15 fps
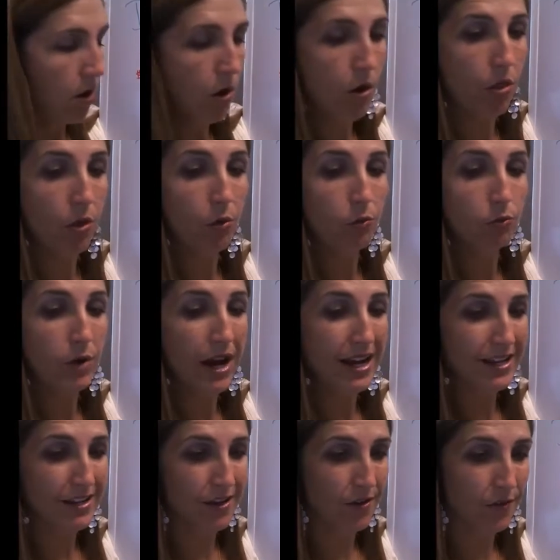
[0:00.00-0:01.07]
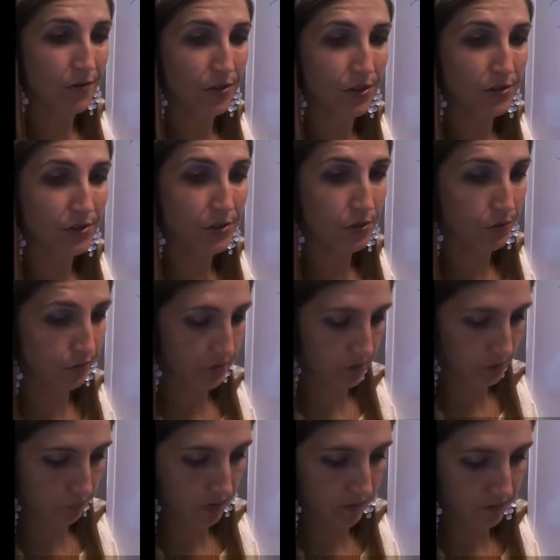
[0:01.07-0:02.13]
on the right of the
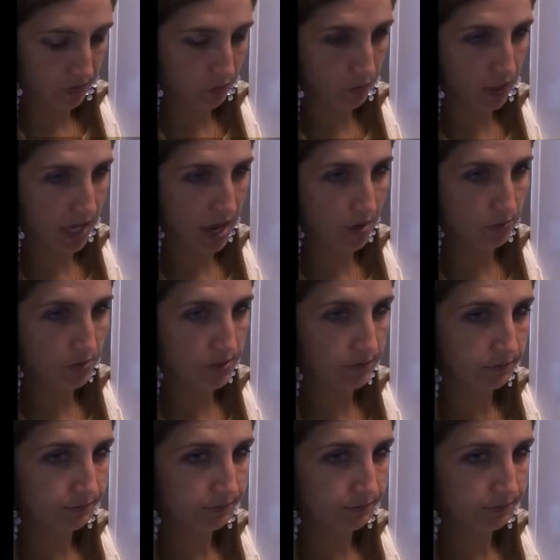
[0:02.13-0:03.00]
service revenue account.